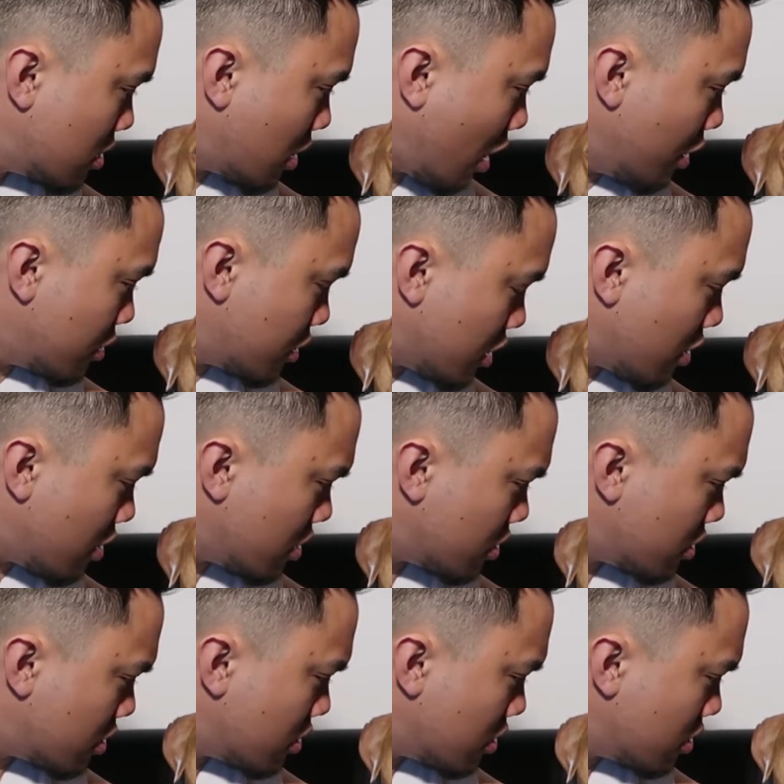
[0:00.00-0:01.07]
Are you
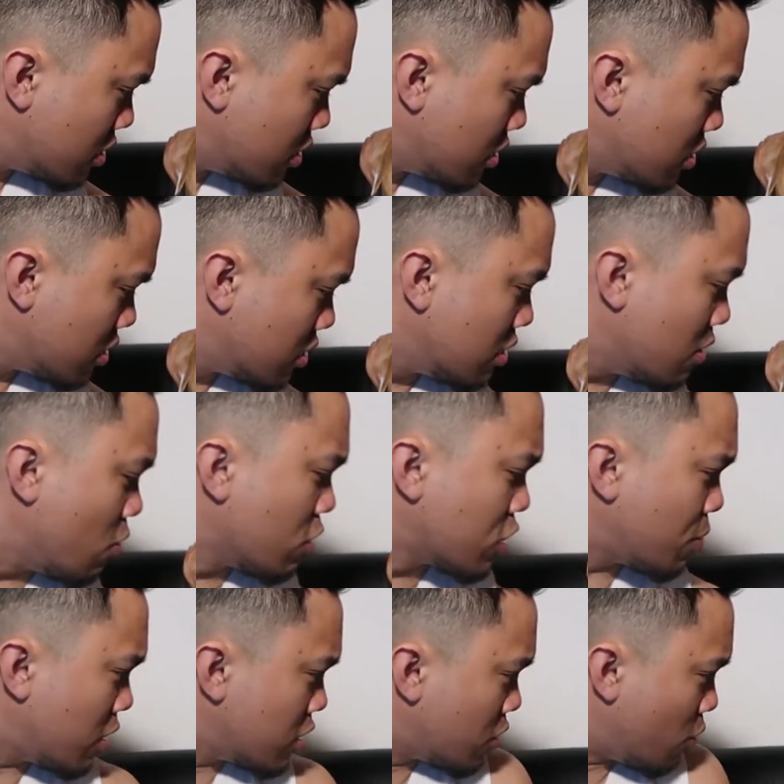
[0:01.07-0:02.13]
serious? We're
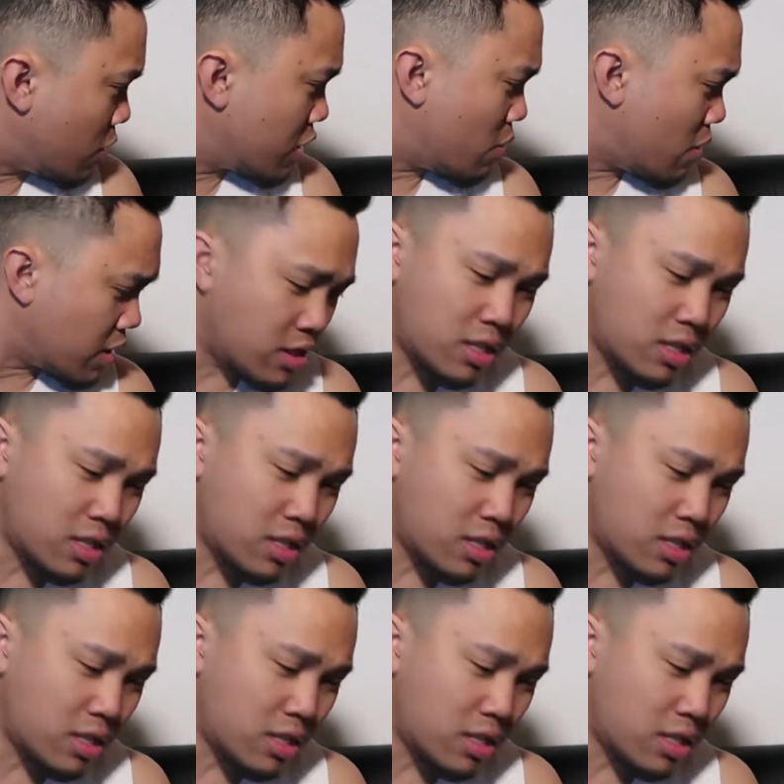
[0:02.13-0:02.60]
supposed to. What do you want